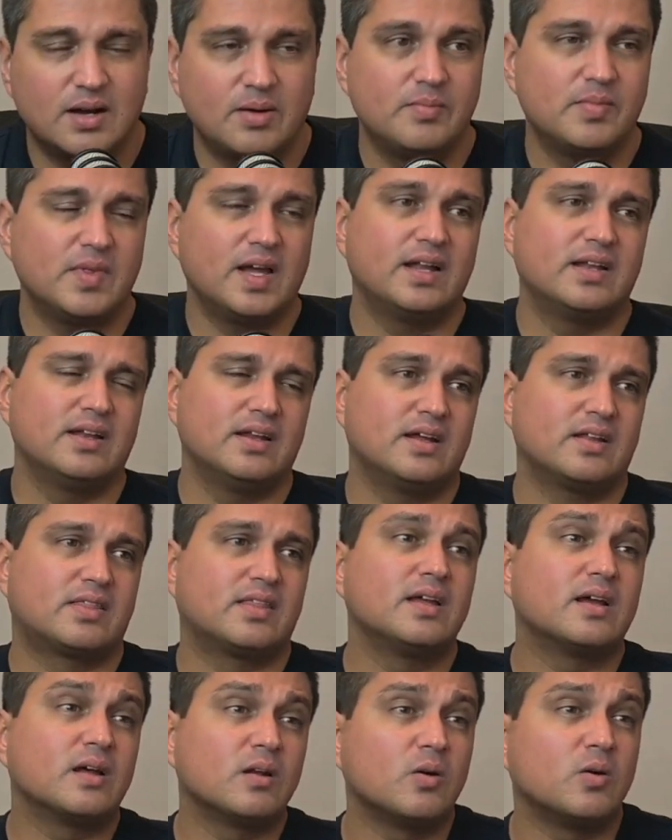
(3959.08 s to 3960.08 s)
And I
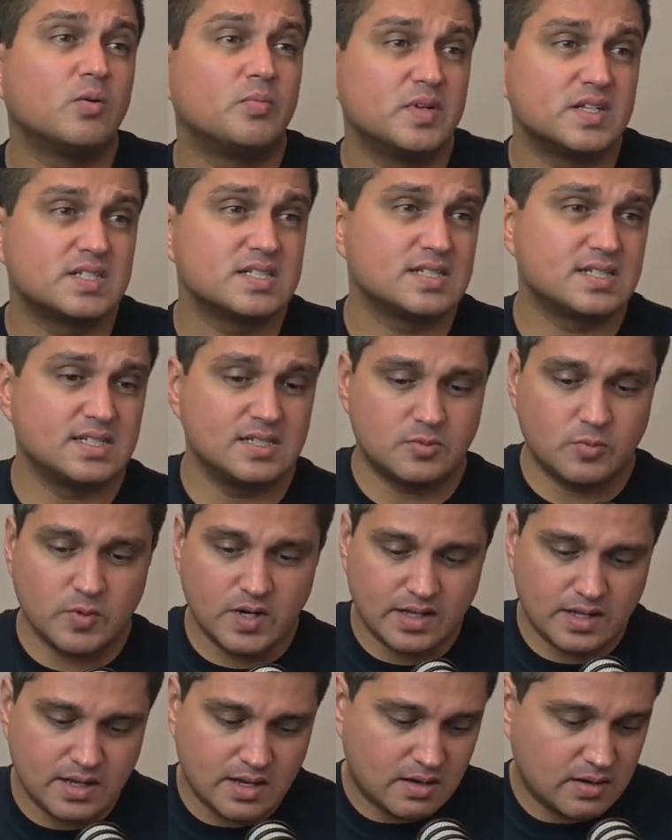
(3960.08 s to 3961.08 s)
think a lot of businesses
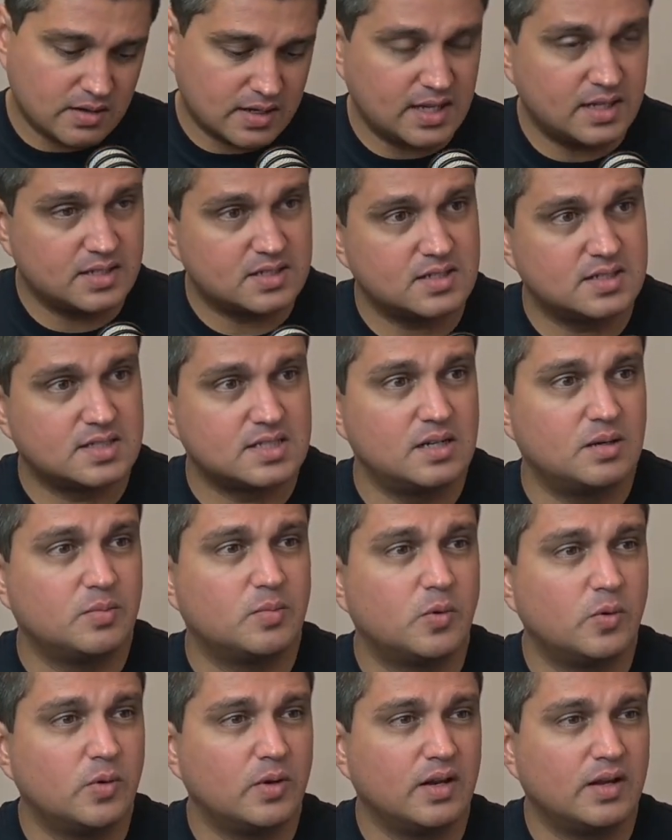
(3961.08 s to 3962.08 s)
where they are getting to a certain
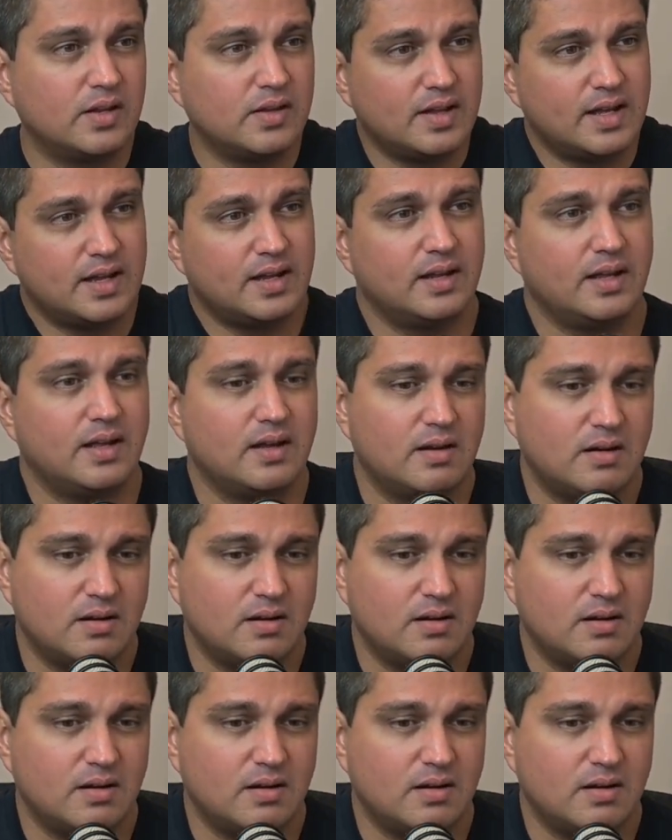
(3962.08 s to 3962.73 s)
point and they